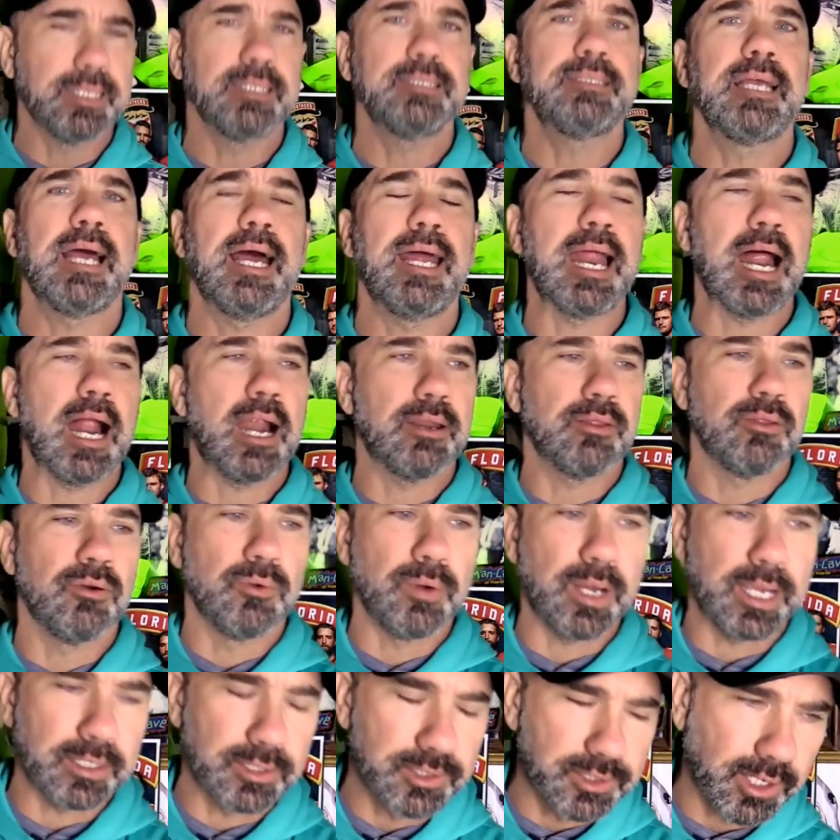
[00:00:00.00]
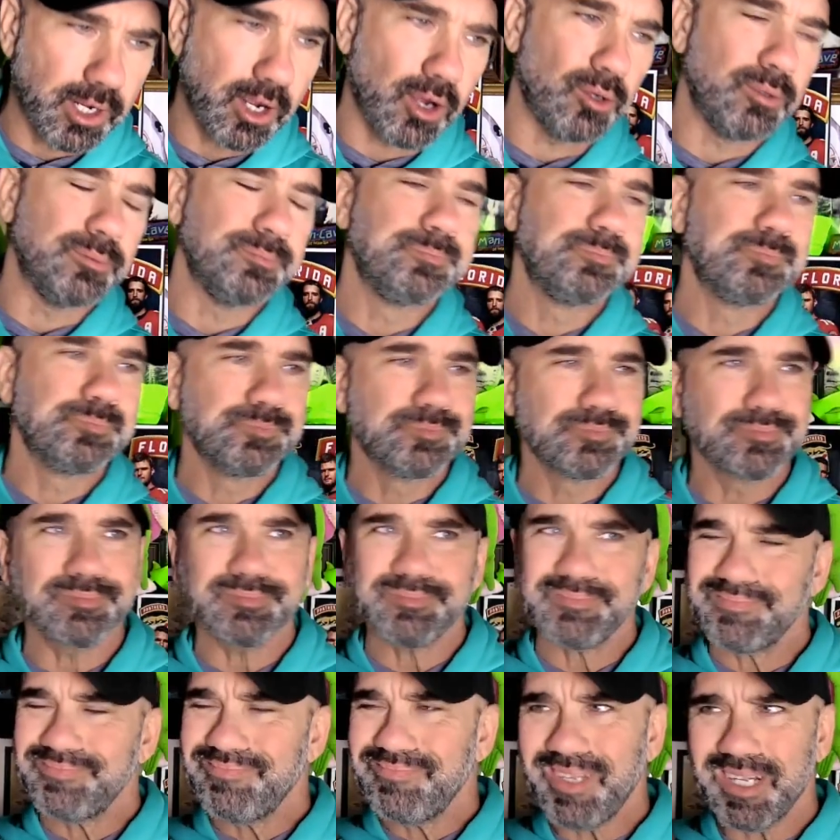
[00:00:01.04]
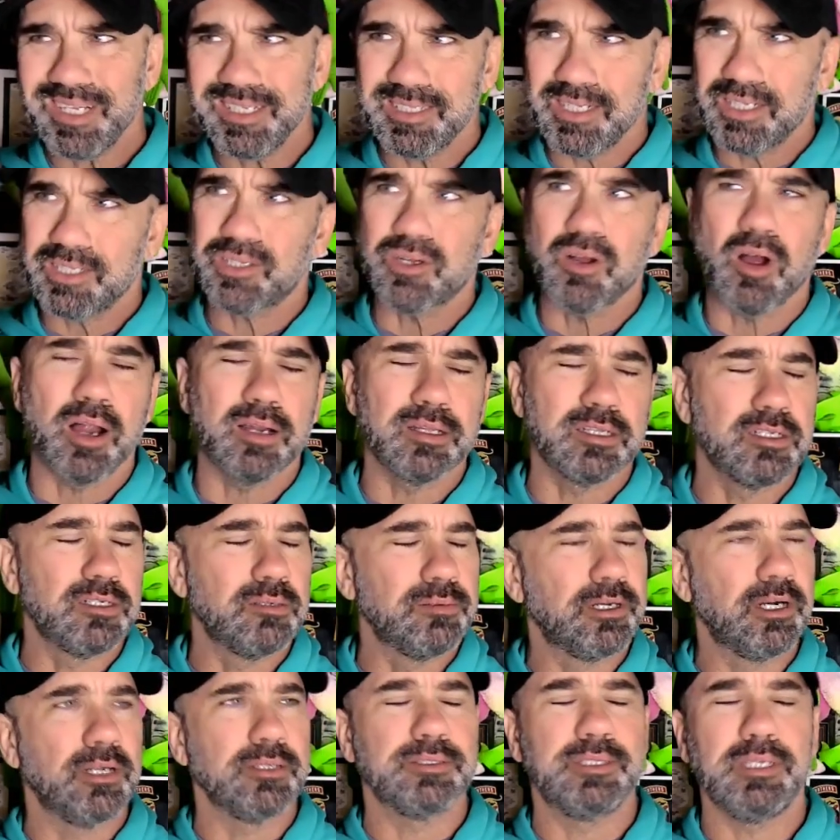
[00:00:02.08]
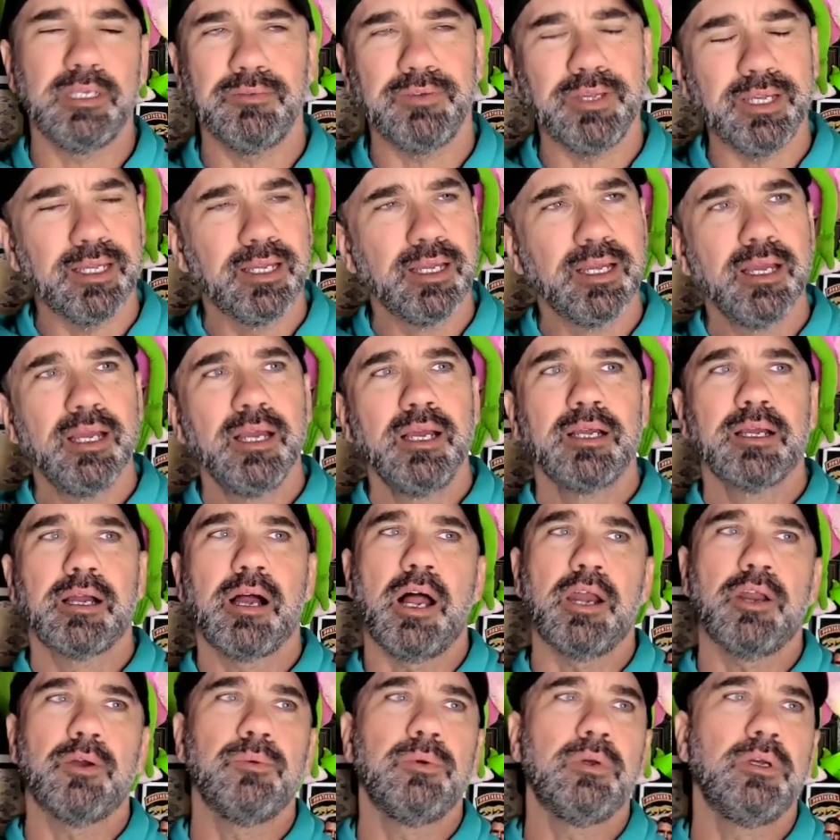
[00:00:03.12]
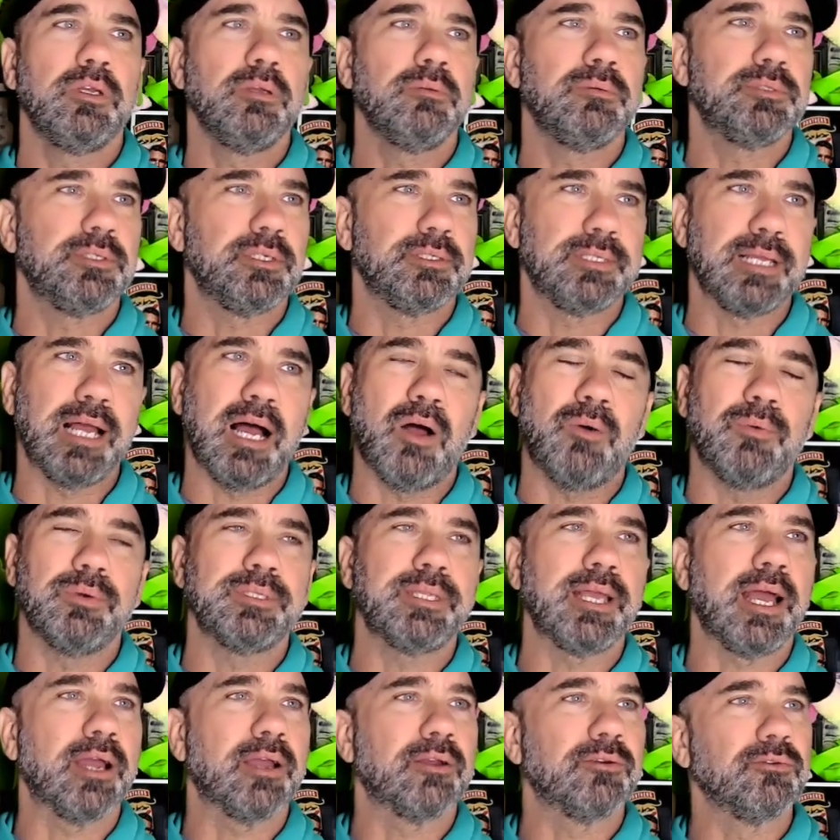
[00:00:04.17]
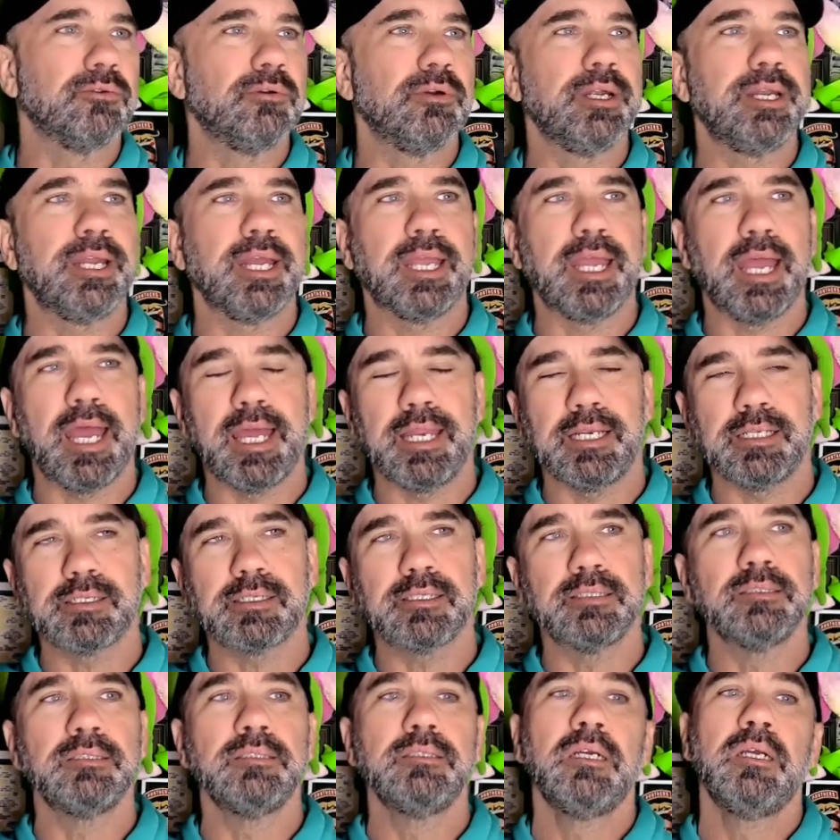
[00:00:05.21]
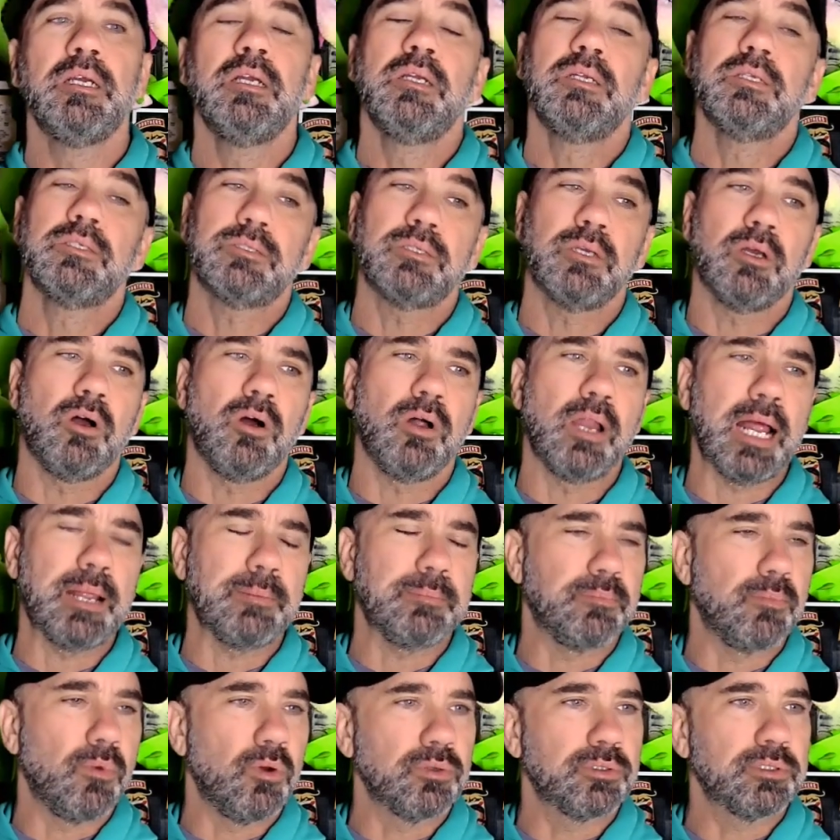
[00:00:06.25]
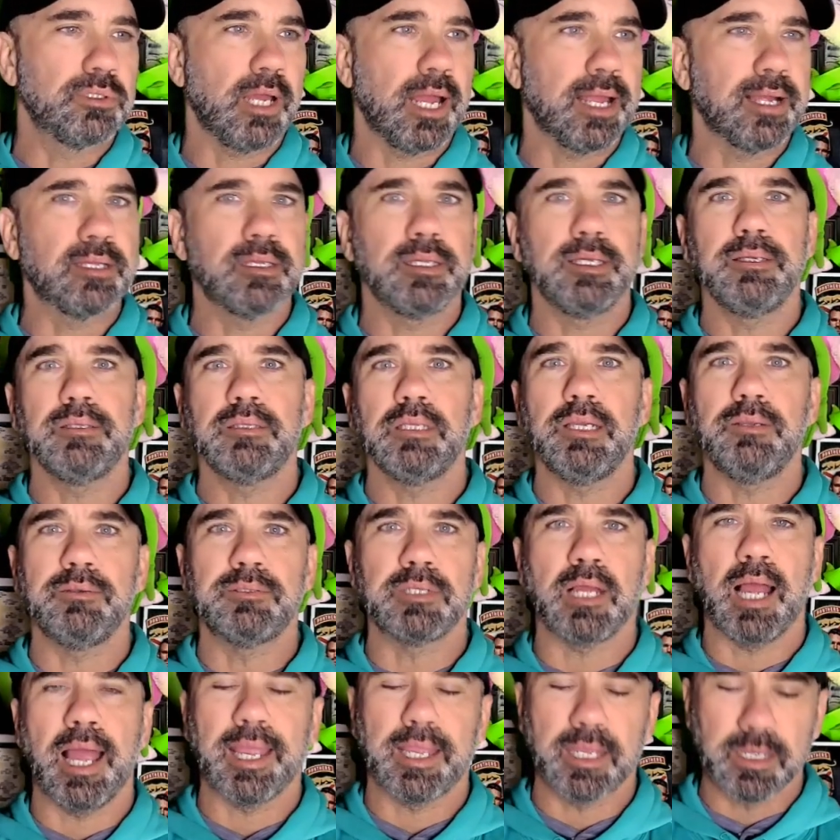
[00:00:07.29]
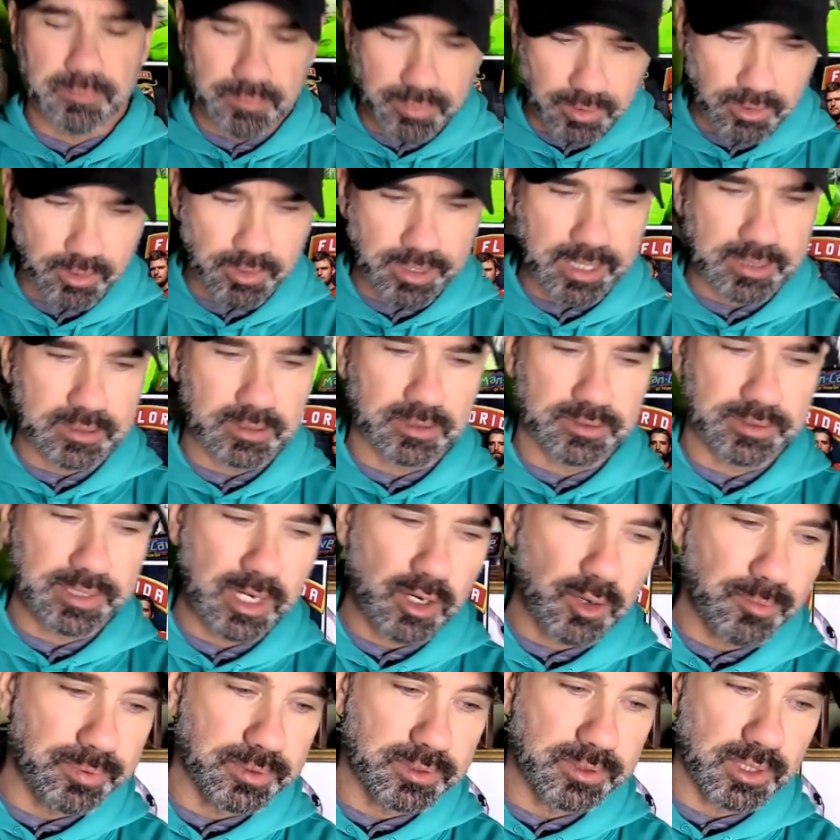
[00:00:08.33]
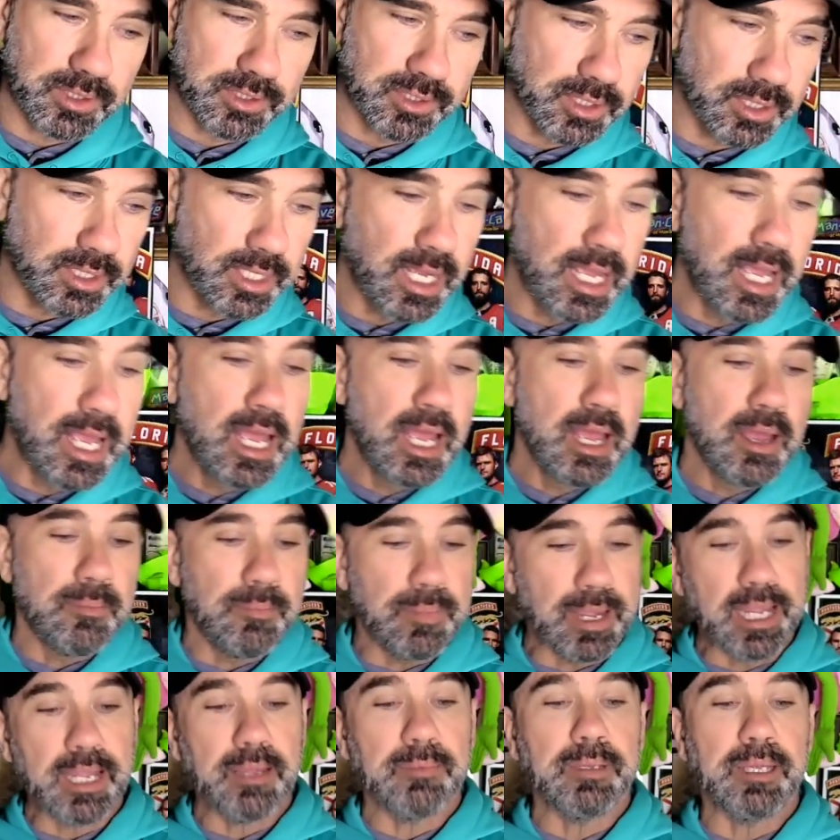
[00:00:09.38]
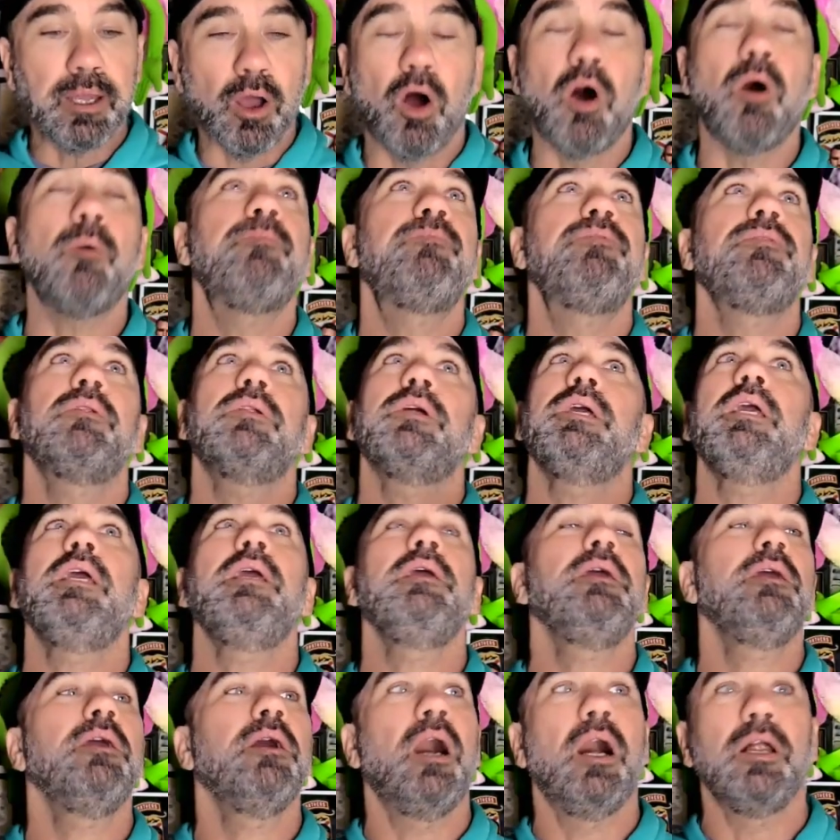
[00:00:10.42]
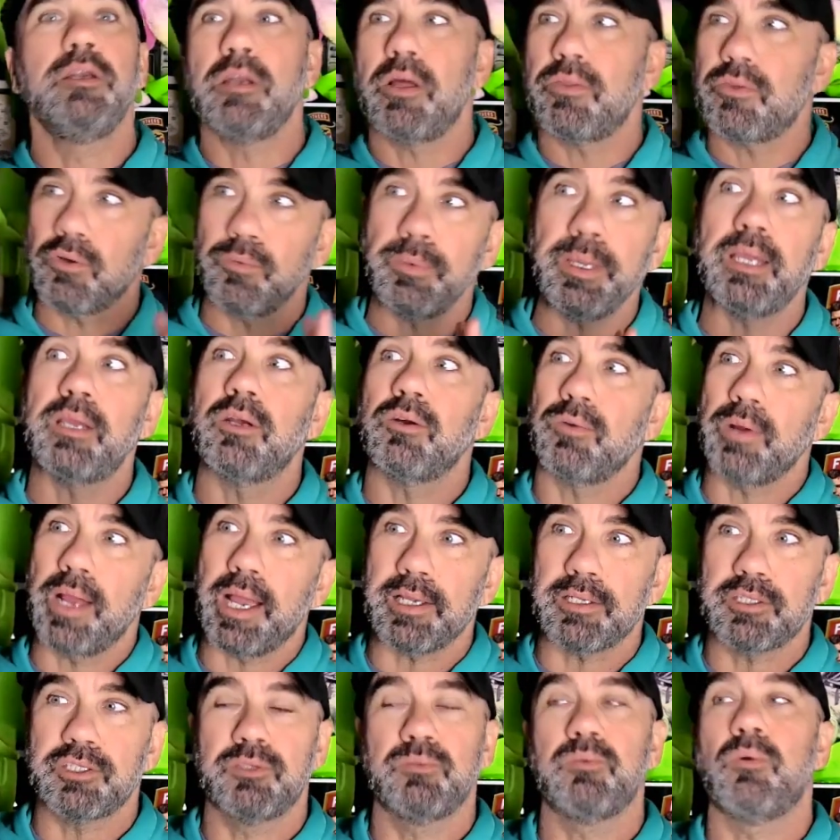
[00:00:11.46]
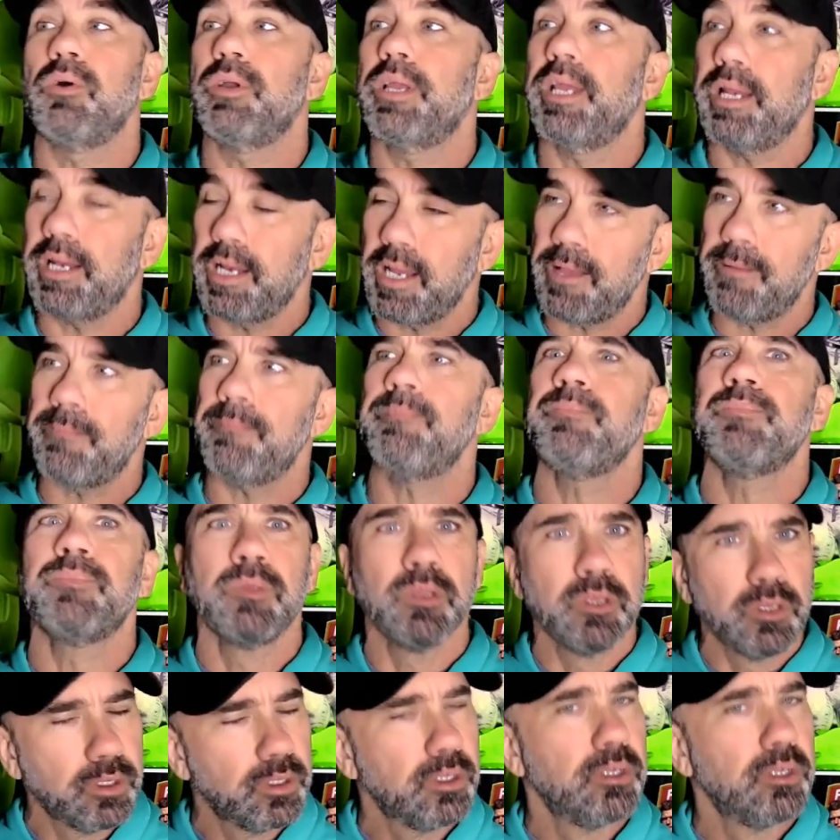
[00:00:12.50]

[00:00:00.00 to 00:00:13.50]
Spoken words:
get that out of the way. So, just caught a little bit on TV. Connor Williams is out with that groin again. So that most likely leaves Eichenberg at the center position. Maybe, hopefully, another week of rest will get him